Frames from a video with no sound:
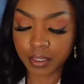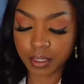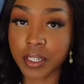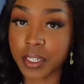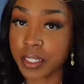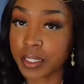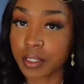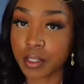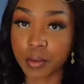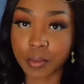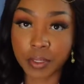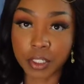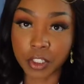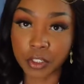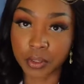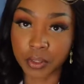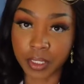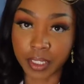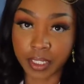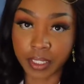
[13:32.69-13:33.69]
There is no
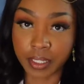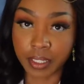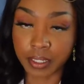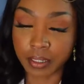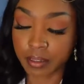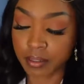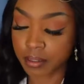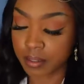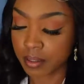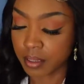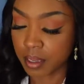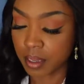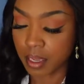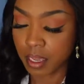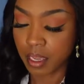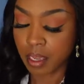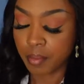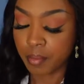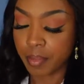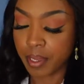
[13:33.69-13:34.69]
patchouli in this,
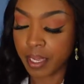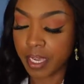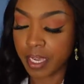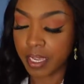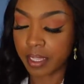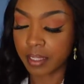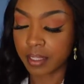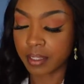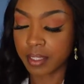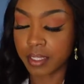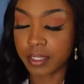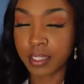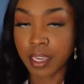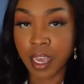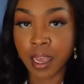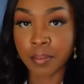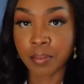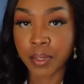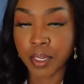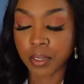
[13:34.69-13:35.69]
but the
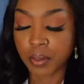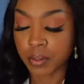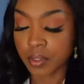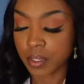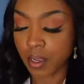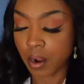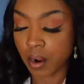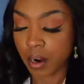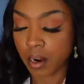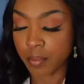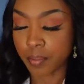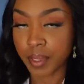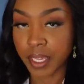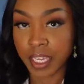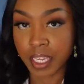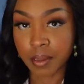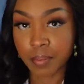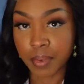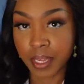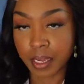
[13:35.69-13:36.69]
top notes are
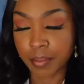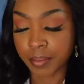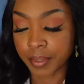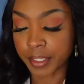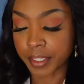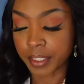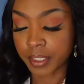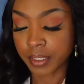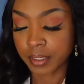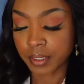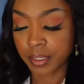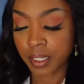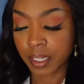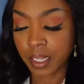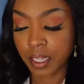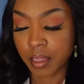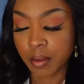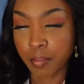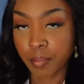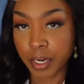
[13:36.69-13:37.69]
pink pepper,
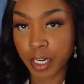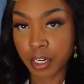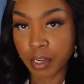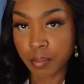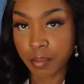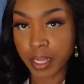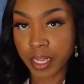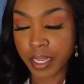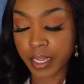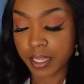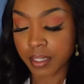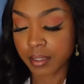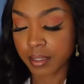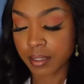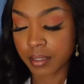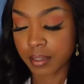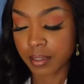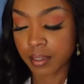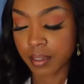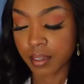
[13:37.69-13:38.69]

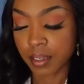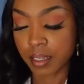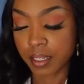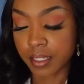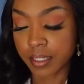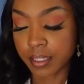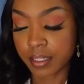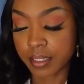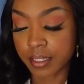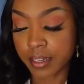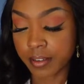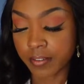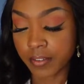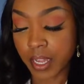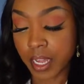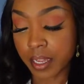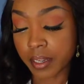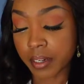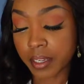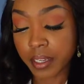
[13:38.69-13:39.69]
bergamot,
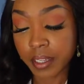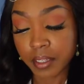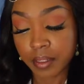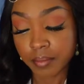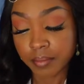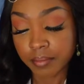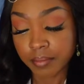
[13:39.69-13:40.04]
davana.